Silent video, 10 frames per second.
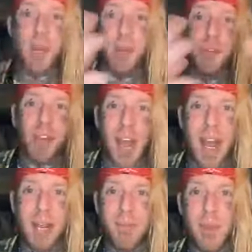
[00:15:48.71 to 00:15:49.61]
of
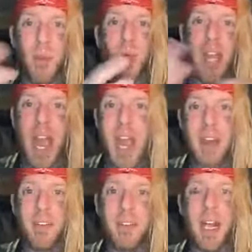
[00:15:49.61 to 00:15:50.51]
time that we
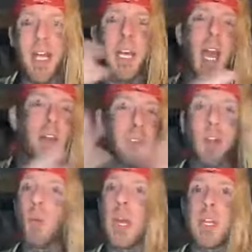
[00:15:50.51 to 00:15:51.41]
have like every
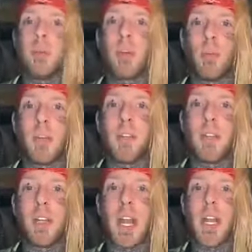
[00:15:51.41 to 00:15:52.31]
waking moment of
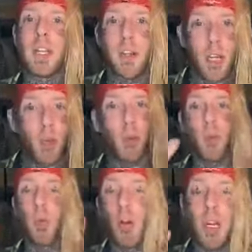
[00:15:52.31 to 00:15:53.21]
the day we're
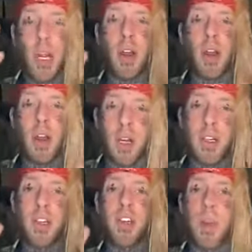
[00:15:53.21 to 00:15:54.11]
working on
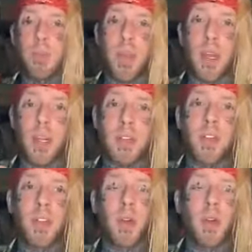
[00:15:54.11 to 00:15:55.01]
something
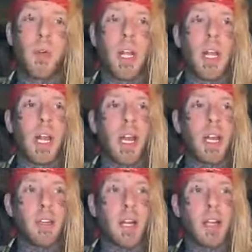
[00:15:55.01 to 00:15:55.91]
so i
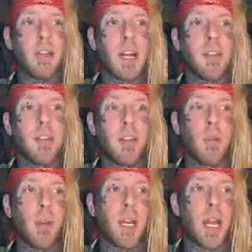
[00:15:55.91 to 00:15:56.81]
guess it has less to do
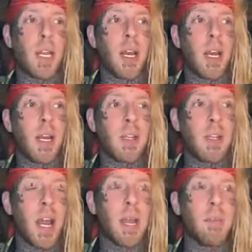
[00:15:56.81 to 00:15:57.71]
with like uh,
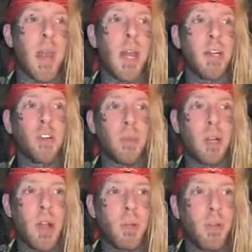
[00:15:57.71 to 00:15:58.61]
time
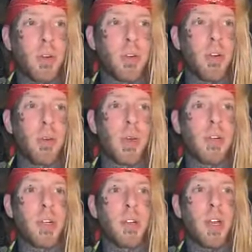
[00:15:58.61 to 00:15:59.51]
management and more to do with
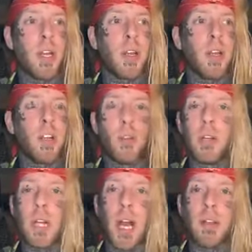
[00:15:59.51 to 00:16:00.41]
just like
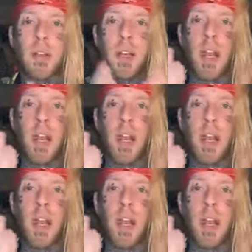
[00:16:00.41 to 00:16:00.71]
utilizing